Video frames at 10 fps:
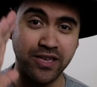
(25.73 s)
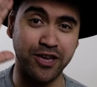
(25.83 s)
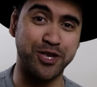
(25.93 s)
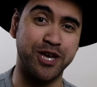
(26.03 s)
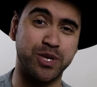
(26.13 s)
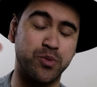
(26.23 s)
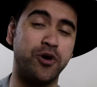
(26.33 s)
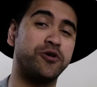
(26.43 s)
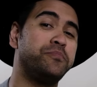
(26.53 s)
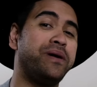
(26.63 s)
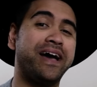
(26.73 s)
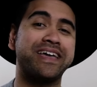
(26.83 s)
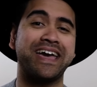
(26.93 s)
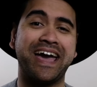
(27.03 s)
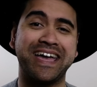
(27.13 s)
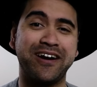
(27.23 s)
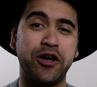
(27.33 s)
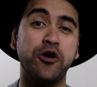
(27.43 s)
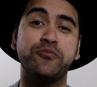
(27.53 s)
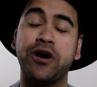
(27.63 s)
Yes, welcome back, gang. I
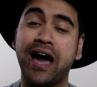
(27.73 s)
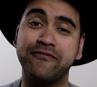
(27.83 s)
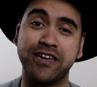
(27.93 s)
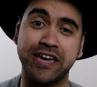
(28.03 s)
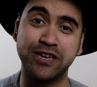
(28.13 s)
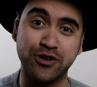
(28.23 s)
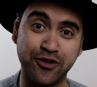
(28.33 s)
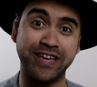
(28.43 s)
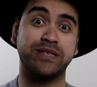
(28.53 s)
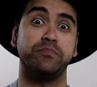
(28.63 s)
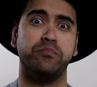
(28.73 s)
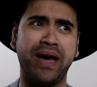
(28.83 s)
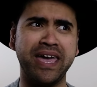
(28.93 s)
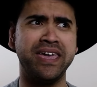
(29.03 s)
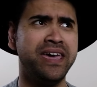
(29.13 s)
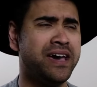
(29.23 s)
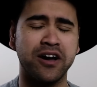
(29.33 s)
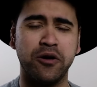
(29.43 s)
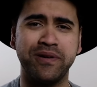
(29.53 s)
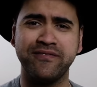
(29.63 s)
hope you are having a great May. I
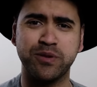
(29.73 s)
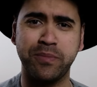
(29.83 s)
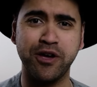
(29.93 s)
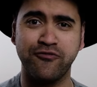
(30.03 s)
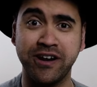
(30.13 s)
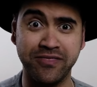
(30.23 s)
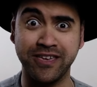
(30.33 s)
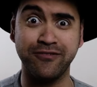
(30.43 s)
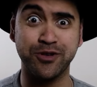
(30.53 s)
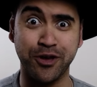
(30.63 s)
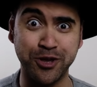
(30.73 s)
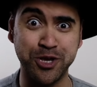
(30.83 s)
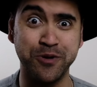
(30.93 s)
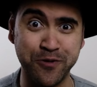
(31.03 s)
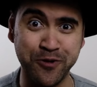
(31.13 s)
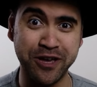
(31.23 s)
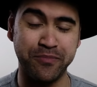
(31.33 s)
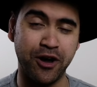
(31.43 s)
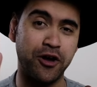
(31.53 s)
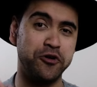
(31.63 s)
can't believe it's May already. The year is going super quick,
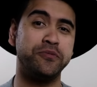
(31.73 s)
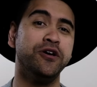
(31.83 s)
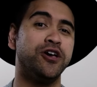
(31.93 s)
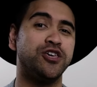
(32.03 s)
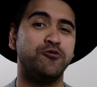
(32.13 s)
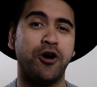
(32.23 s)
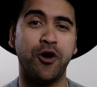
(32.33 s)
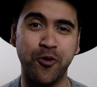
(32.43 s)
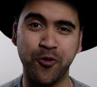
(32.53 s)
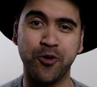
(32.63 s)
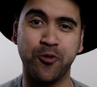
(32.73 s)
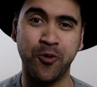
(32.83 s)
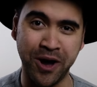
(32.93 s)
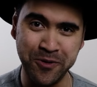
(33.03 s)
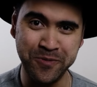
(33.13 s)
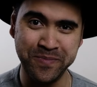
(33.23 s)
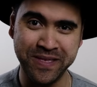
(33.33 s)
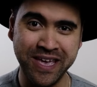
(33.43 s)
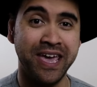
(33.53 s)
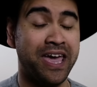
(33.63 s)
but I hope you are all well.
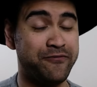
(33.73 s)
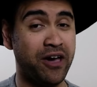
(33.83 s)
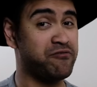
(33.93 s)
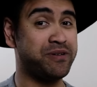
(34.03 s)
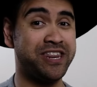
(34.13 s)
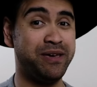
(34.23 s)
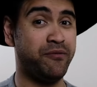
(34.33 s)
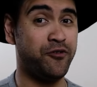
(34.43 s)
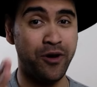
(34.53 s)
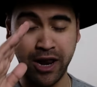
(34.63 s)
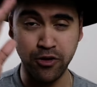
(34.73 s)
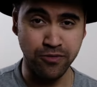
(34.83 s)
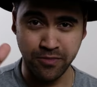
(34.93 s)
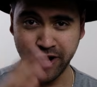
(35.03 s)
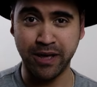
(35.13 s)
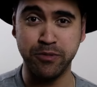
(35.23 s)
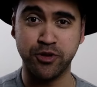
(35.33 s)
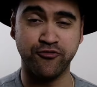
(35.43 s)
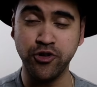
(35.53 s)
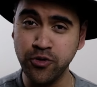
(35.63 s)
If you haven't been here before, hello, my name
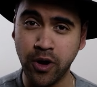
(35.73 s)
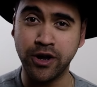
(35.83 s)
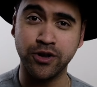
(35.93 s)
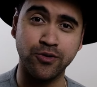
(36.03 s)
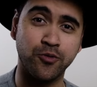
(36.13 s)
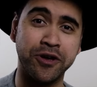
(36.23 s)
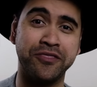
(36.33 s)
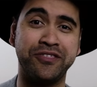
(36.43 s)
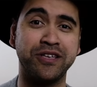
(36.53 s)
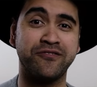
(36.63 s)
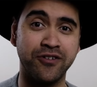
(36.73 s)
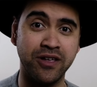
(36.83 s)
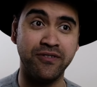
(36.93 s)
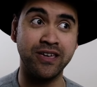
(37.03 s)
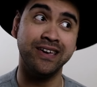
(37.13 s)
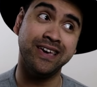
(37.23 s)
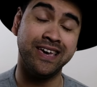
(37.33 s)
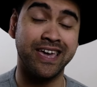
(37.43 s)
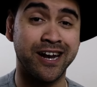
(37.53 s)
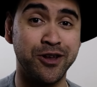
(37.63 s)
is Rue. I do weird things for a living,
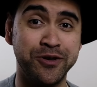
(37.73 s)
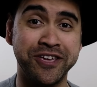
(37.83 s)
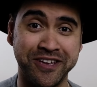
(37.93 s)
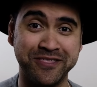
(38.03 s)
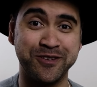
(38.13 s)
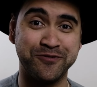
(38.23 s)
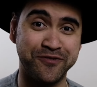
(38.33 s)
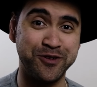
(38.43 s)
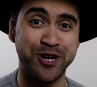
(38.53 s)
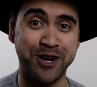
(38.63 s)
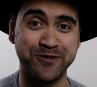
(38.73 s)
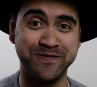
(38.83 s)
including this review channel.